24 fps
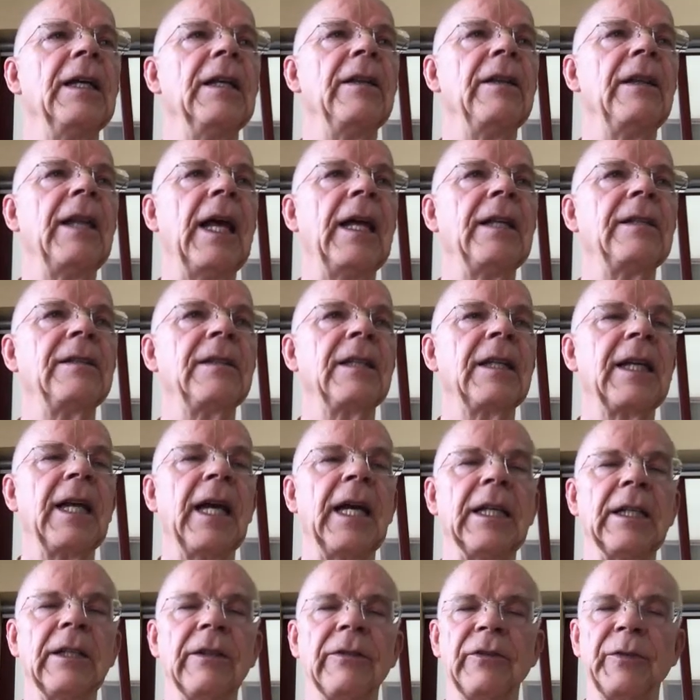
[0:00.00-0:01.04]

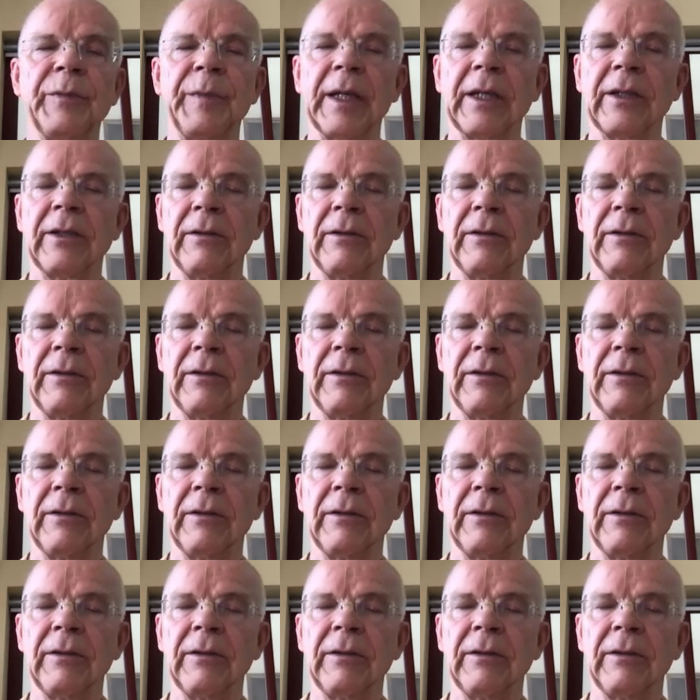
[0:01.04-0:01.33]
that's a kind of